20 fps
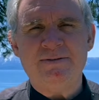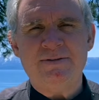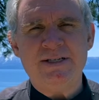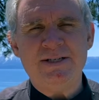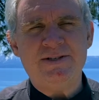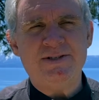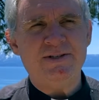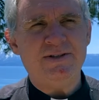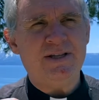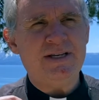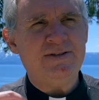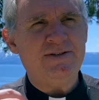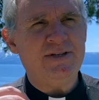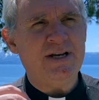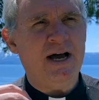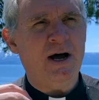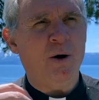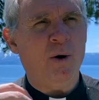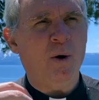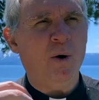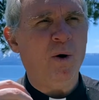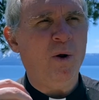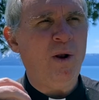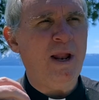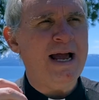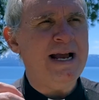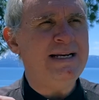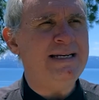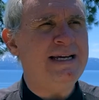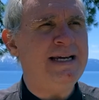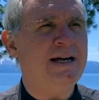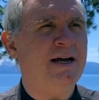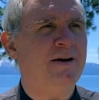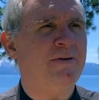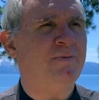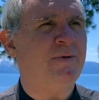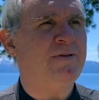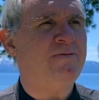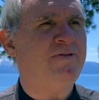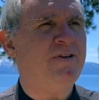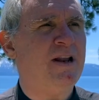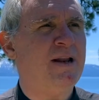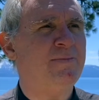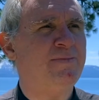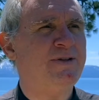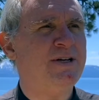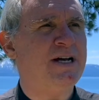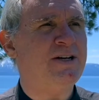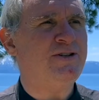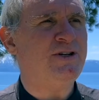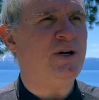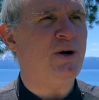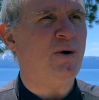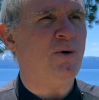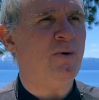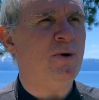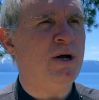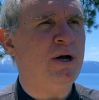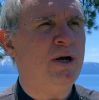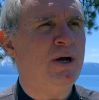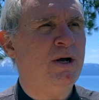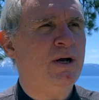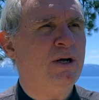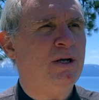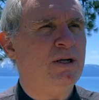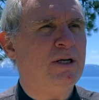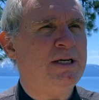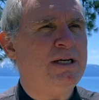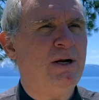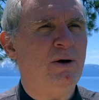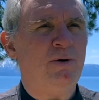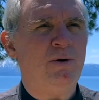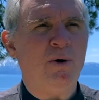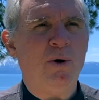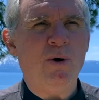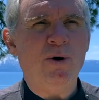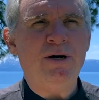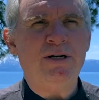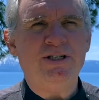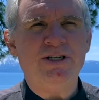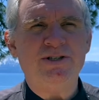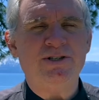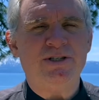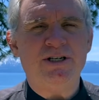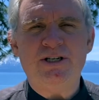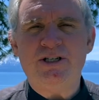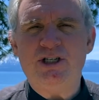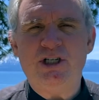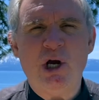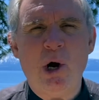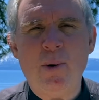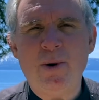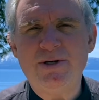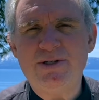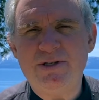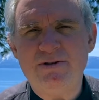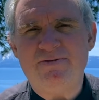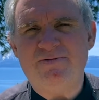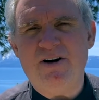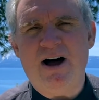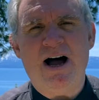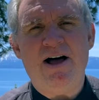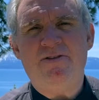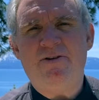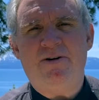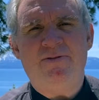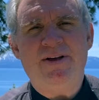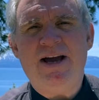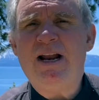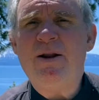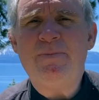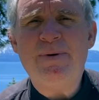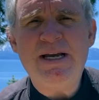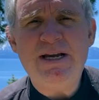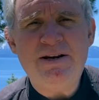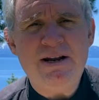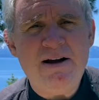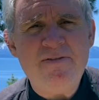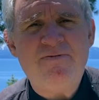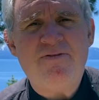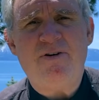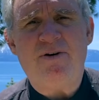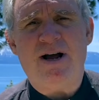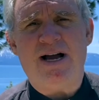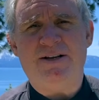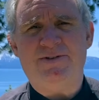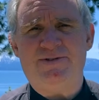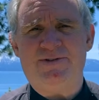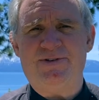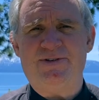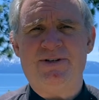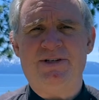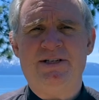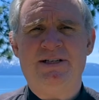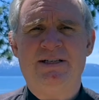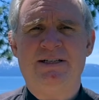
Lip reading: This whole idea when Philip says, you know, Lord, just show us the Father and that'll be enough for us.